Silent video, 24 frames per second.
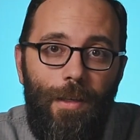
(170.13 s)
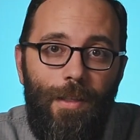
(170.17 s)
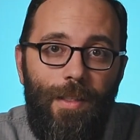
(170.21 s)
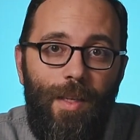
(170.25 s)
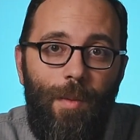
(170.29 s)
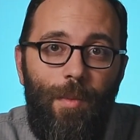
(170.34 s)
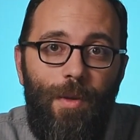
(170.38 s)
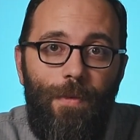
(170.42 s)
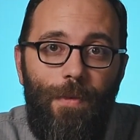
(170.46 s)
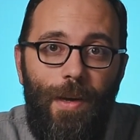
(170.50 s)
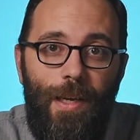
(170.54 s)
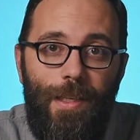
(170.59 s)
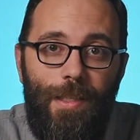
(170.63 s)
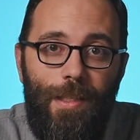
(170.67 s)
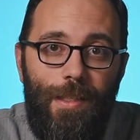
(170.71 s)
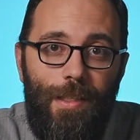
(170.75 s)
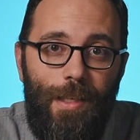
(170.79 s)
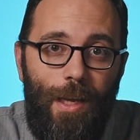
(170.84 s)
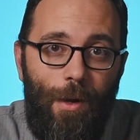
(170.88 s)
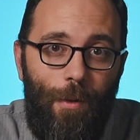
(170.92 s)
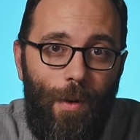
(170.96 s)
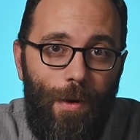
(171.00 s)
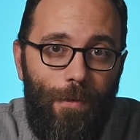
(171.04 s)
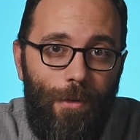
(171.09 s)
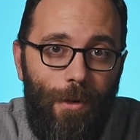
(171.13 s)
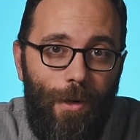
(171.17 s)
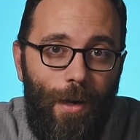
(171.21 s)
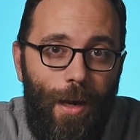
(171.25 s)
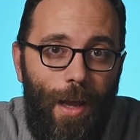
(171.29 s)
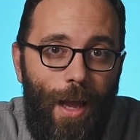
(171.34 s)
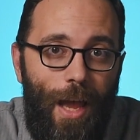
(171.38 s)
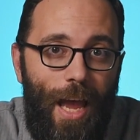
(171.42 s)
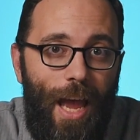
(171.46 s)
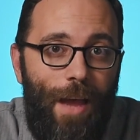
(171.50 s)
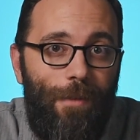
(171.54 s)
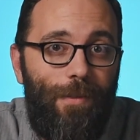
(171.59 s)
Some devices, however,
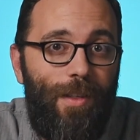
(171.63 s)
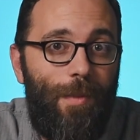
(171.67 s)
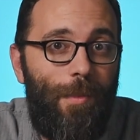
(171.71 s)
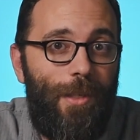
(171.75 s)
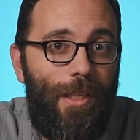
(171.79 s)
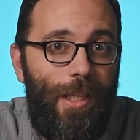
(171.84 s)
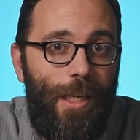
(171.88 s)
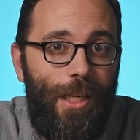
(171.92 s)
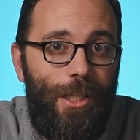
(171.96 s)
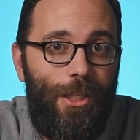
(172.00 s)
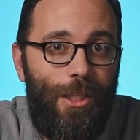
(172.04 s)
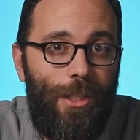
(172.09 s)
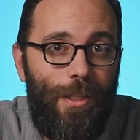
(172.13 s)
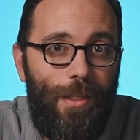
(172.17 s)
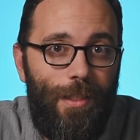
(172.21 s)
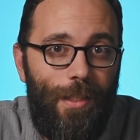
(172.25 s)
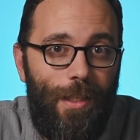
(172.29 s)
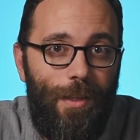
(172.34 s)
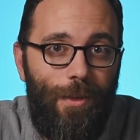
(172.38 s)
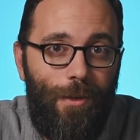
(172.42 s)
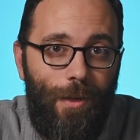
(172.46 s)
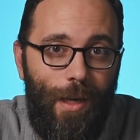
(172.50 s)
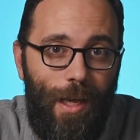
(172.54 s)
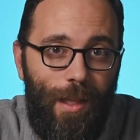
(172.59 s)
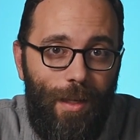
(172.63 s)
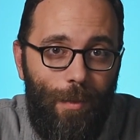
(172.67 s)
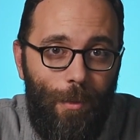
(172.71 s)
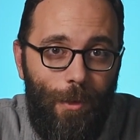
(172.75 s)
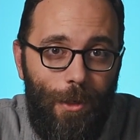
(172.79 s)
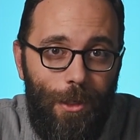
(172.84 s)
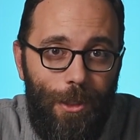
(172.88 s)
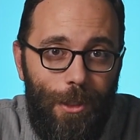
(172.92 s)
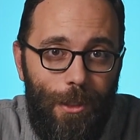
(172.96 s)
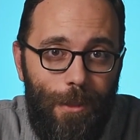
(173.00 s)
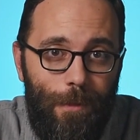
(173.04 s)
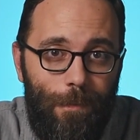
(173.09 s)
have limitations in their
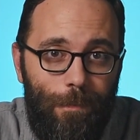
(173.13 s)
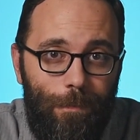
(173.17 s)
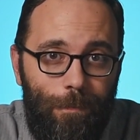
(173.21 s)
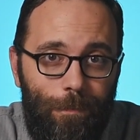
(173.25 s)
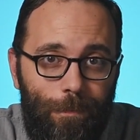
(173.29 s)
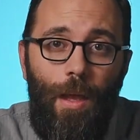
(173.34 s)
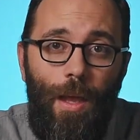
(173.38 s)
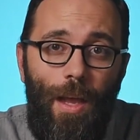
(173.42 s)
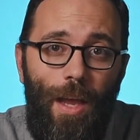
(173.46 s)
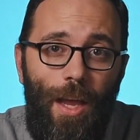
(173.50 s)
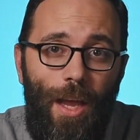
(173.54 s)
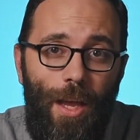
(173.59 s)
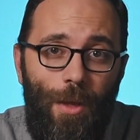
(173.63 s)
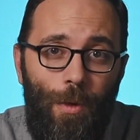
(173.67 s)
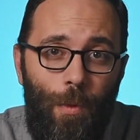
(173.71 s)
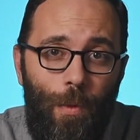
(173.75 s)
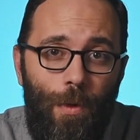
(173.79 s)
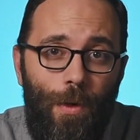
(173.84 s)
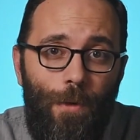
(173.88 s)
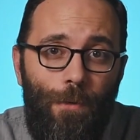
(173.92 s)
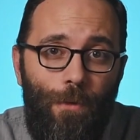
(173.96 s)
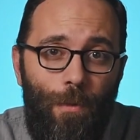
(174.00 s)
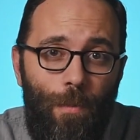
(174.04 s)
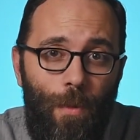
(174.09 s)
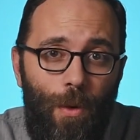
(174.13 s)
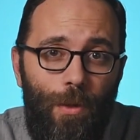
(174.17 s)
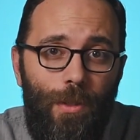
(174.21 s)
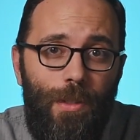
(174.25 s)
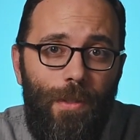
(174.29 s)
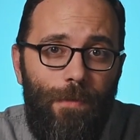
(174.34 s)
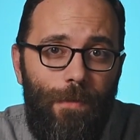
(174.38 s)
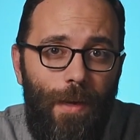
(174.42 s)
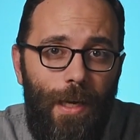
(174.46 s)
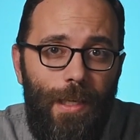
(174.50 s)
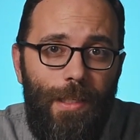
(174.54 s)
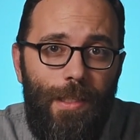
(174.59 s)
calibration. In order for
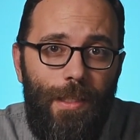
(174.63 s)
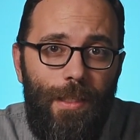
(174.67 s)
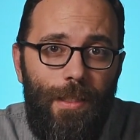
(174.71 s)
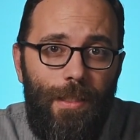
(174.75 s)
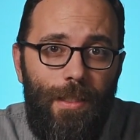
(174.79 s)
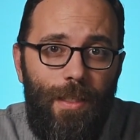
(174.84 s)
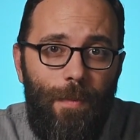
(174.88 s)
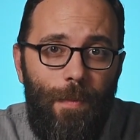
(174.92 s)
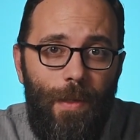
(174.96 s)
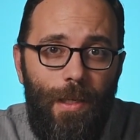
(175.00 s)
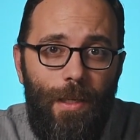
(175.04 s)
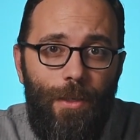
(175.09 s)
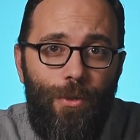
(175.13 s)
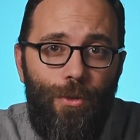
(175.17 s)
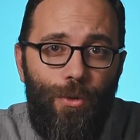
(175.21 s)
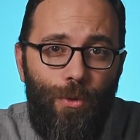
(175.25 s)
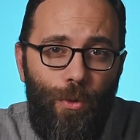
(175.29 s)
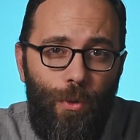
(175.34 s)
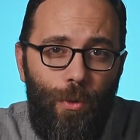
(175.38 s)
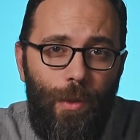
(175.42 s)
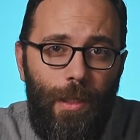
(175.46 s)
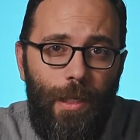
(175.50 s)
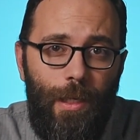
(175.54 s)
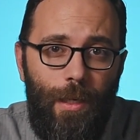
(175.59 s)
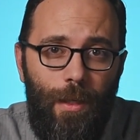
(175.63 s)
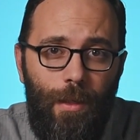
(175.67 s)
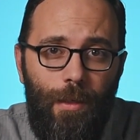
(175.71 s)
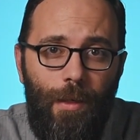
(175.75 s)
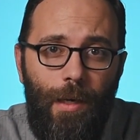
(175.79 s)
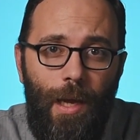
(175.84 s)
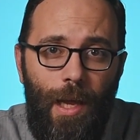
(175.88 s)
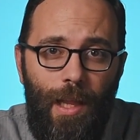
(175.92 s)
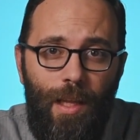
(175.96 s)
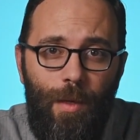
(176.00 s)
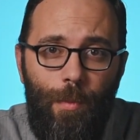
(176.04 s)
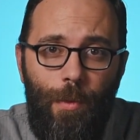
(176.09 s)
most devices to be truly
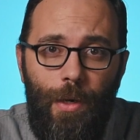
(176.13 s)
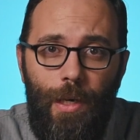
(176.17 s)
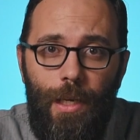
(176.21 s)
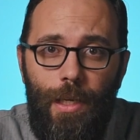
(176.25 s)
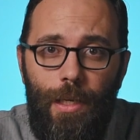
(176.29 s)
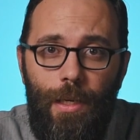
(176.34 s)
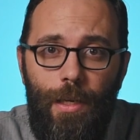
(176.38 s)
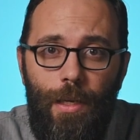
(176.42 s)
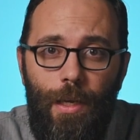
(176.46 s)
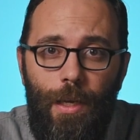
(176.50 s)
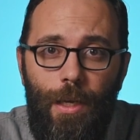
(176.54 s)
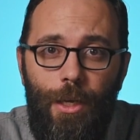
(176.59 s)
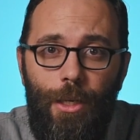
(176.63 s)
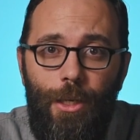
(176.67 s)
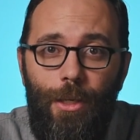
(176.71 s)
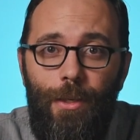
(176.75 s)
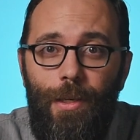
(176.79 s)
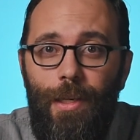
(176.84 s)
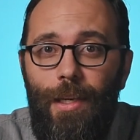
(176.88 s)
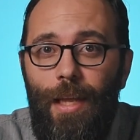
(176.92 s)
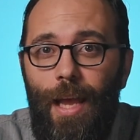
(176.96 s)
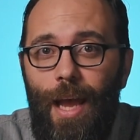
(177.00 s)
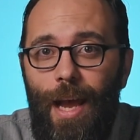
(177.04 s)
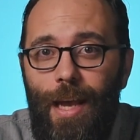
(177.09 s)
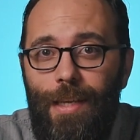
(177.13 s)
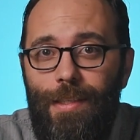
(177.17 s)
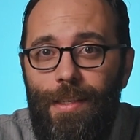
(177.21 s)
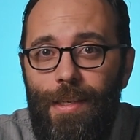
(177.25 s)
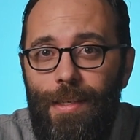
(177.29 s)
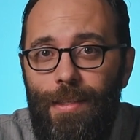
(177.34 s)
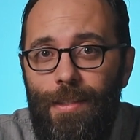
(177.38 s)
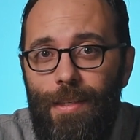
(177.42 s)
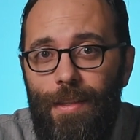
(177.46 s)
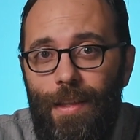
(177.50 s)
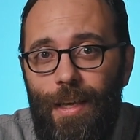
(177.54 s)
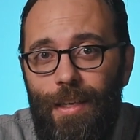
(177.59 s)
color calibrated, you need
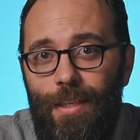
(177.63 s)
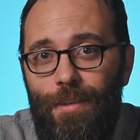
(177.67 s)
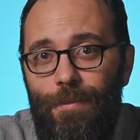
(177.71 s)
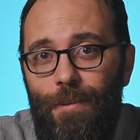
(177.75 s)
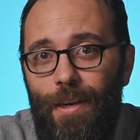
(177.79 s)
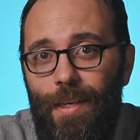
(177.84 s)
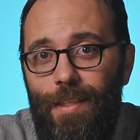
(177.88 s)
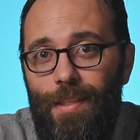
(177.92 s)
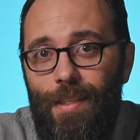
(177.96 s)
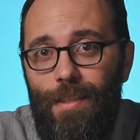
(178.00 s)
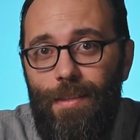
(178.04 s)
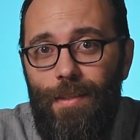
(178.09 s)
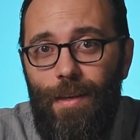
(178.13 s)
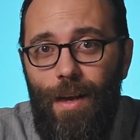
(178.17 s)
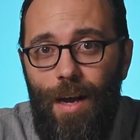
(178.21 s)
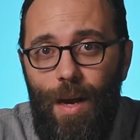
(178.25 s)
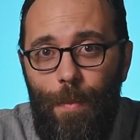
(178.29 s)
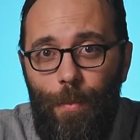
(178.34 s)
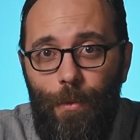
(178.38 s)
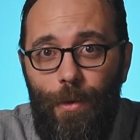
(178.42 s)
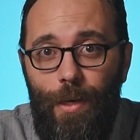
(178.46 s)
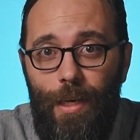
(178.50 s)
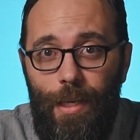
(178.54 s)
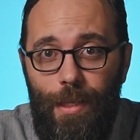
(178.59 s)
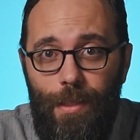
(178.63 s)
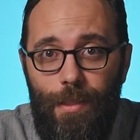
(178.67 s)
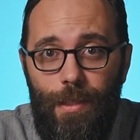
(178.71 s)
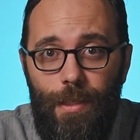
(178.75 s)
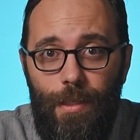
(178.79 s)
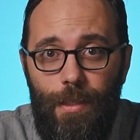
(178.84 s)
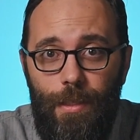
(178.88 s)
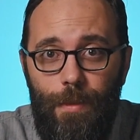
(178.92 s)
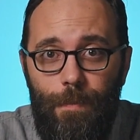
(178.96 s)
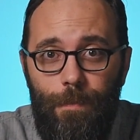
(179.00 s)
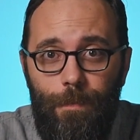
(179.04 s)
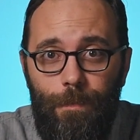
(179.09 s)
access to that device's operating
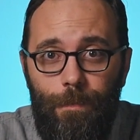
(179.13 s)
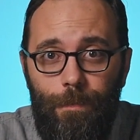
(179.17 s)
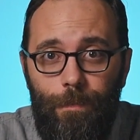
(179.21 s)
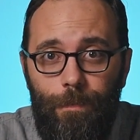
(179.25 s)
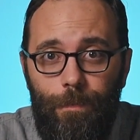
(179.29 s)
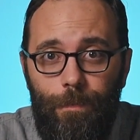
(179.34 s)
system.